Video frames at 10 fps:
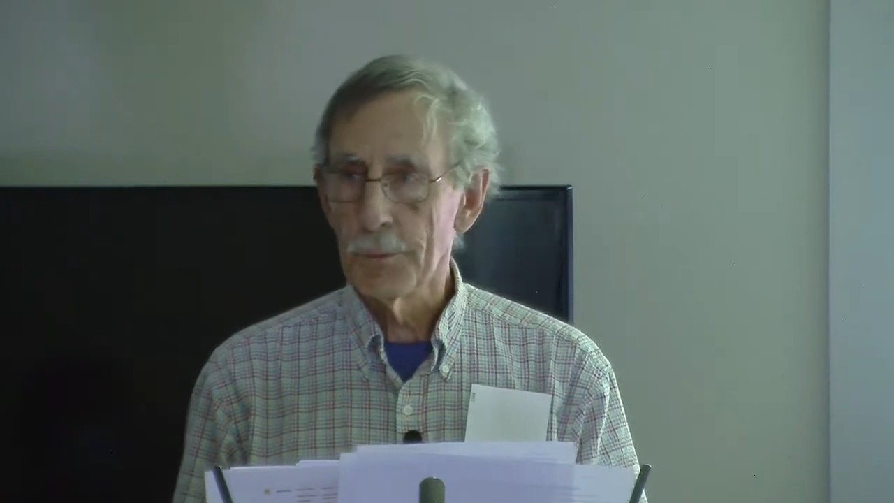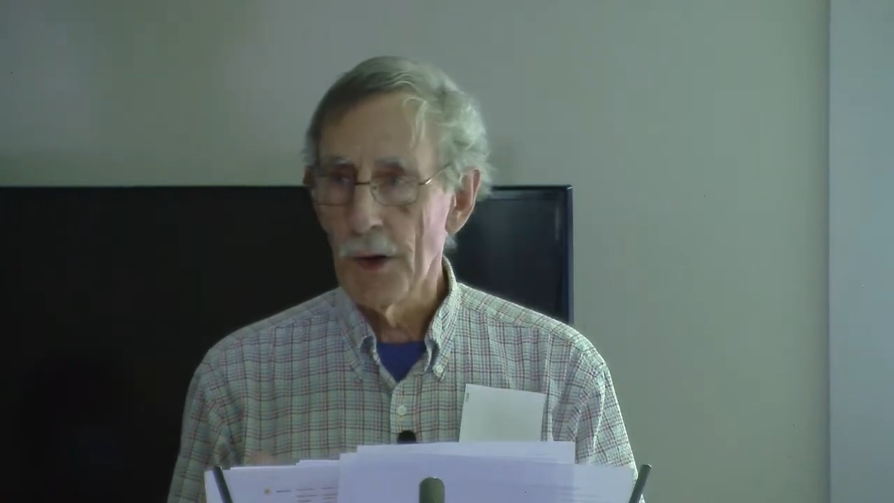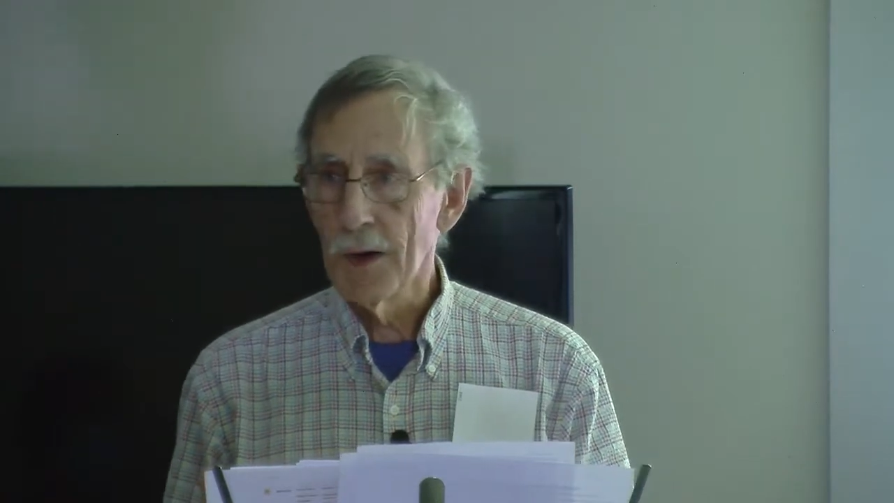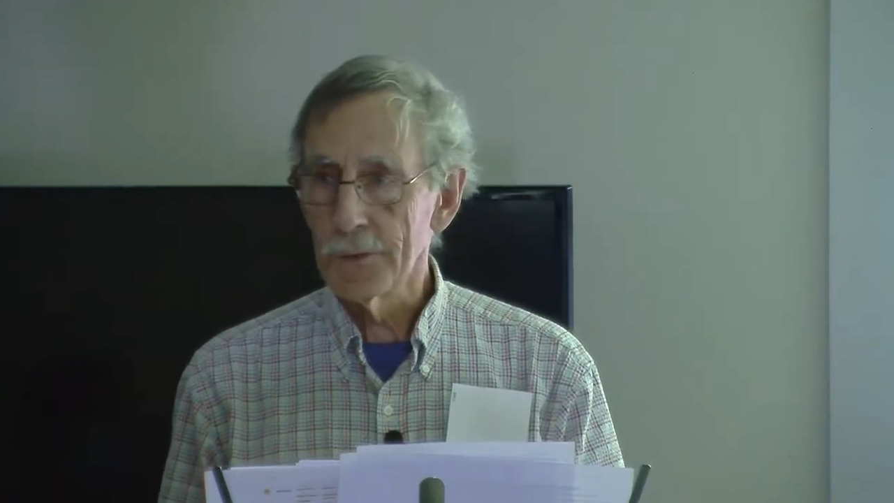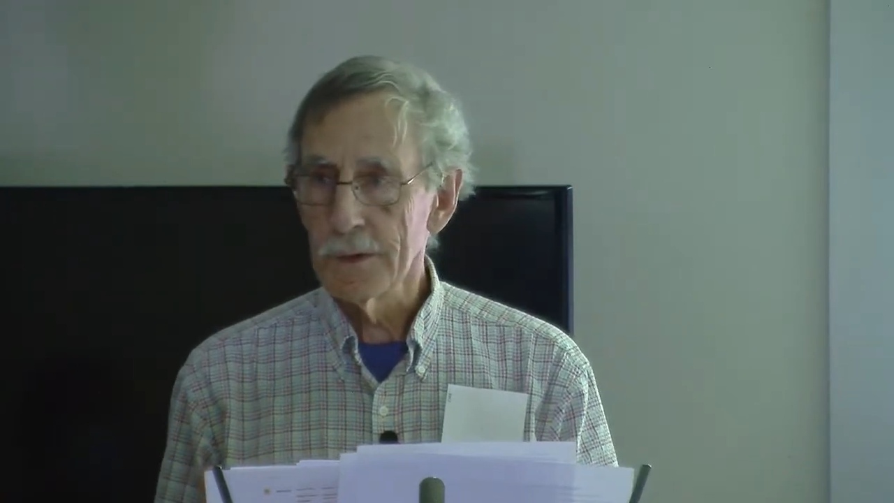
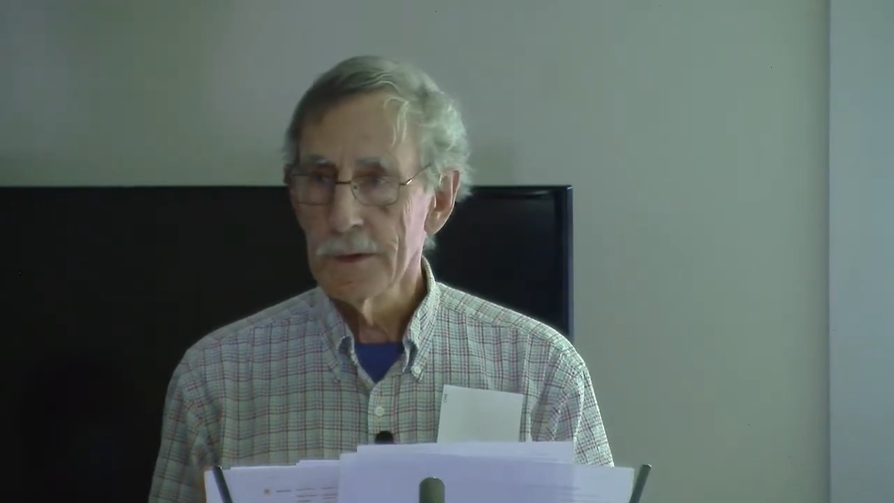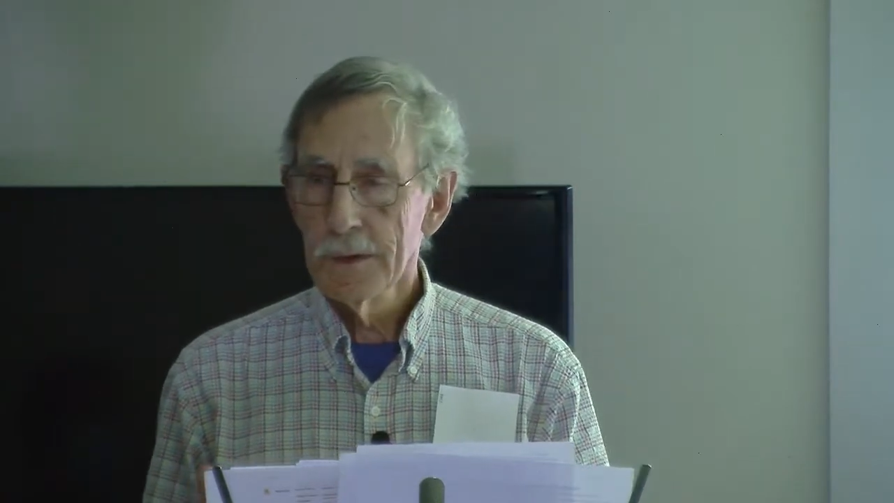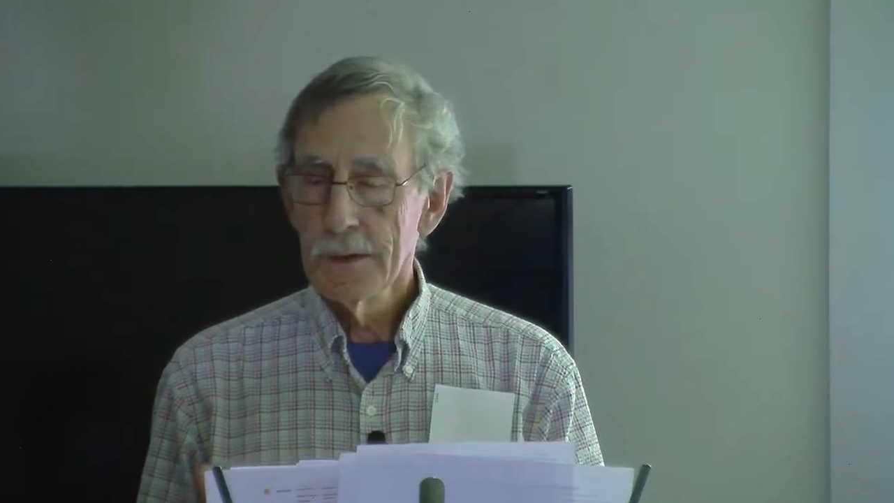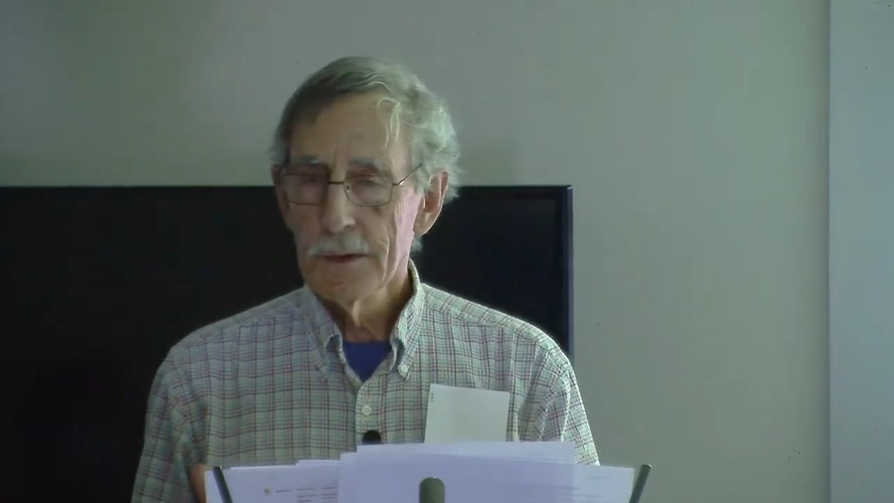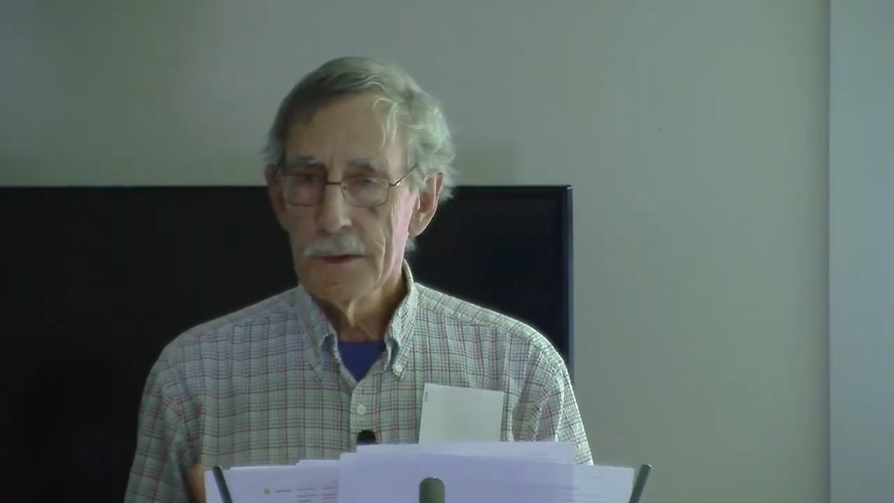profit.
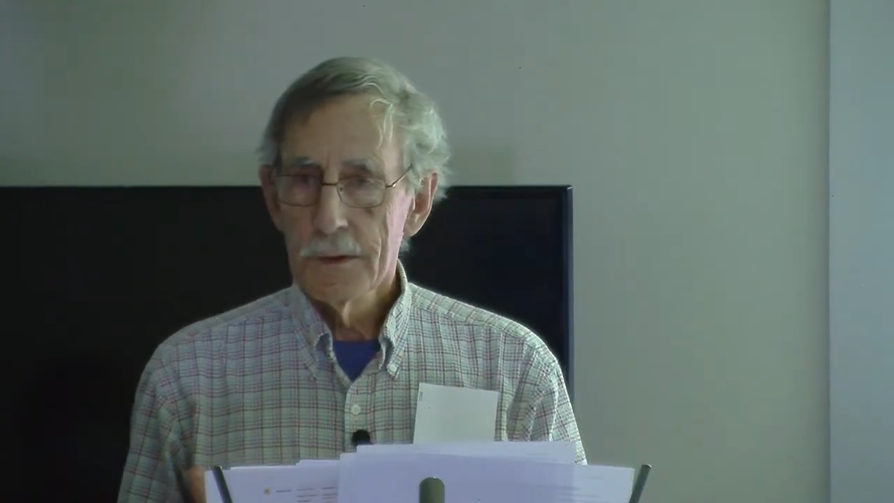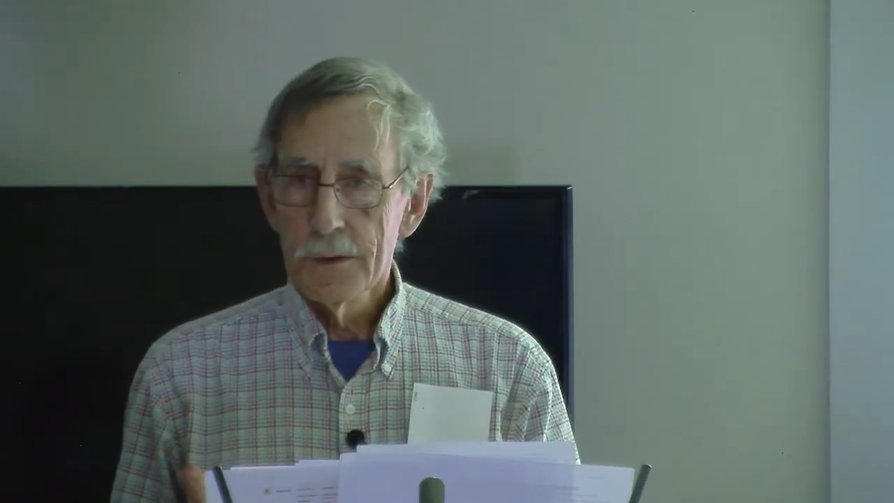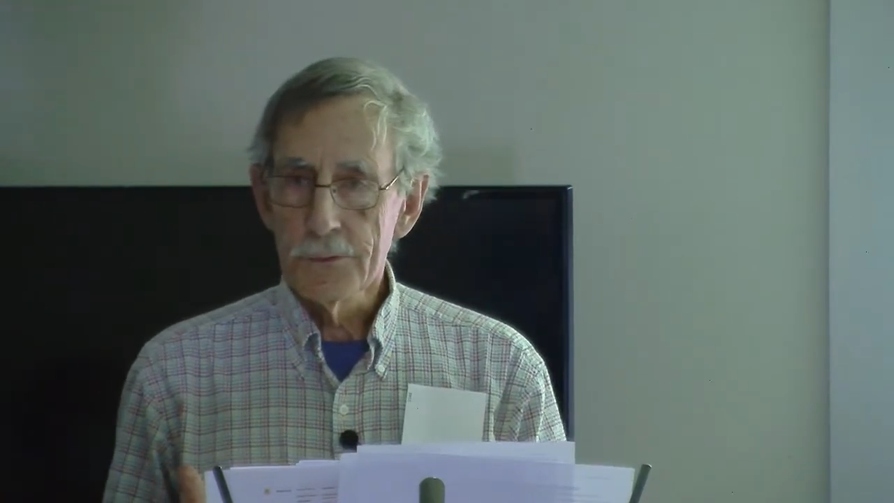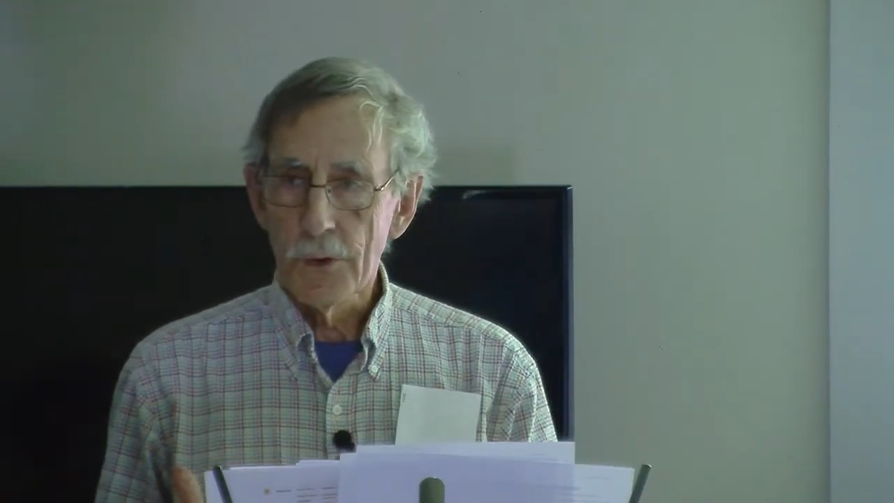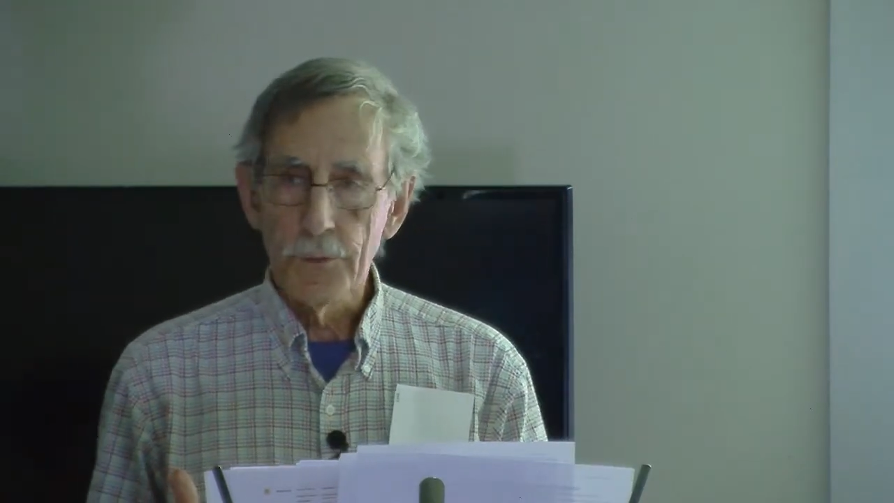
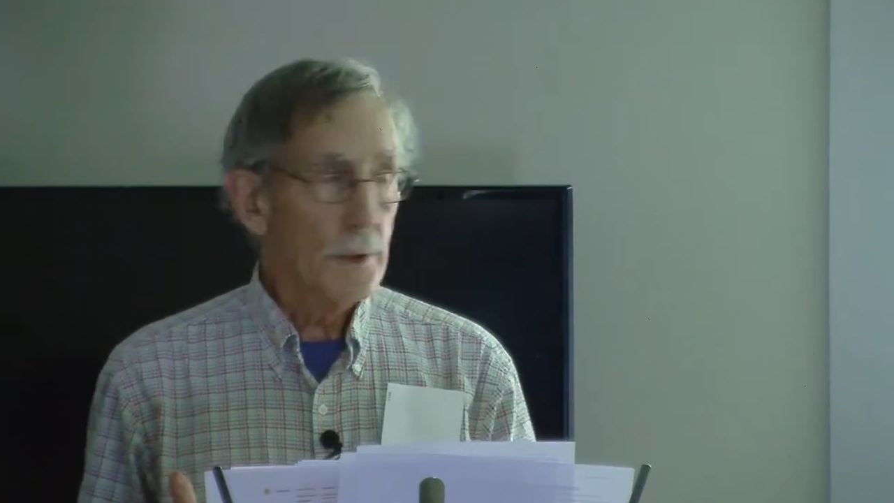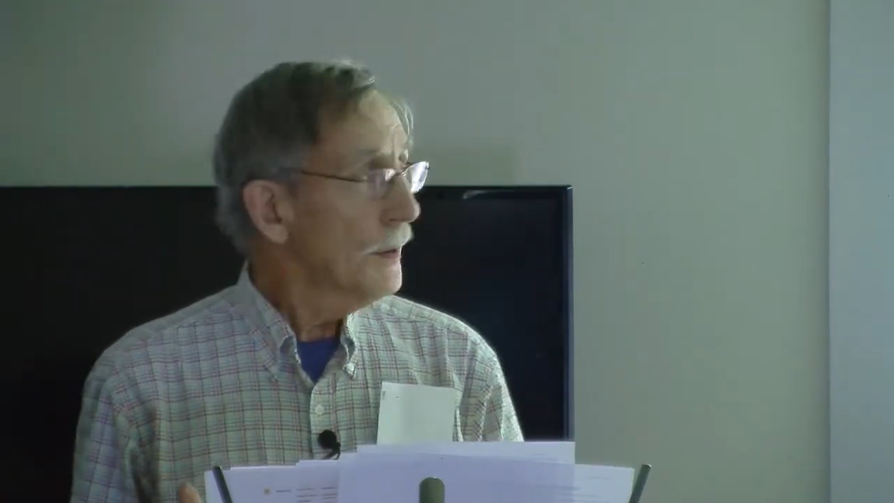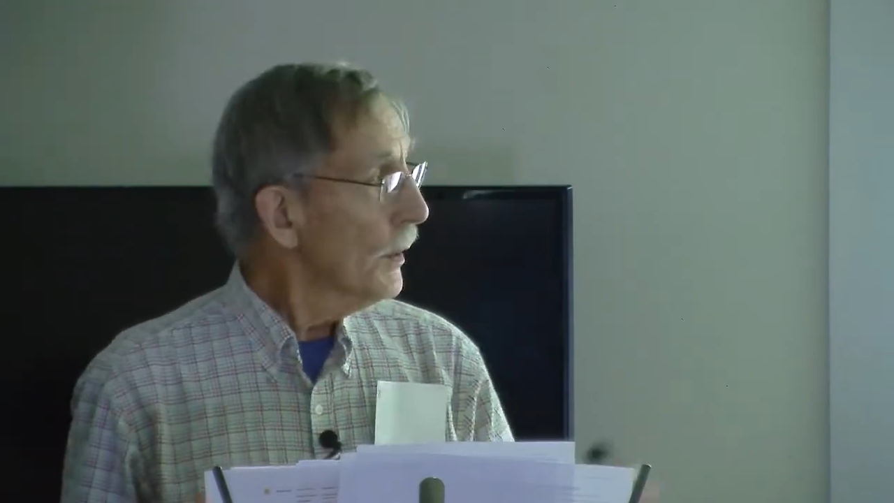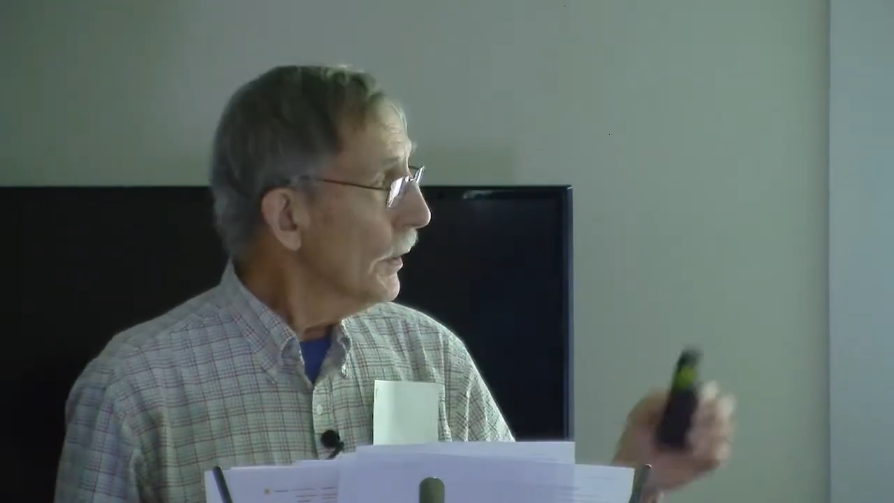So that